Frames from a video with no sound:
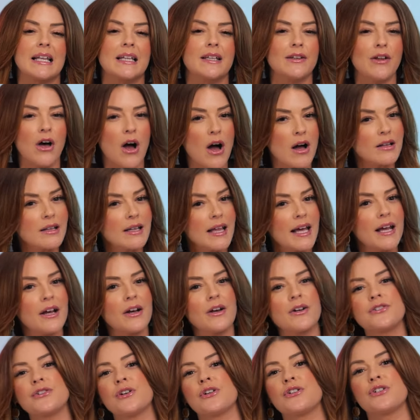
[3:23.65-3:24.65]
long
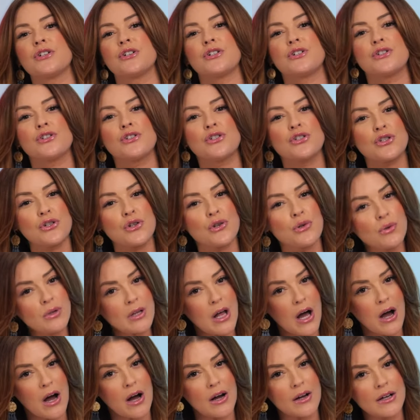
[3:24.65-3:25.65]
layers are just too
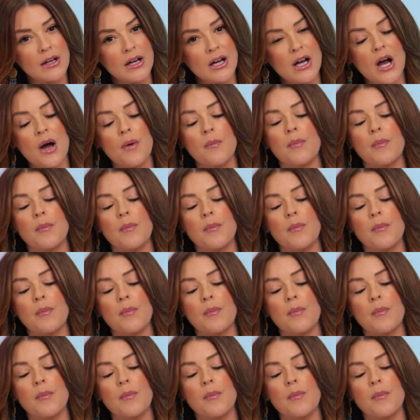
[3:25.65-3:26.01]
long,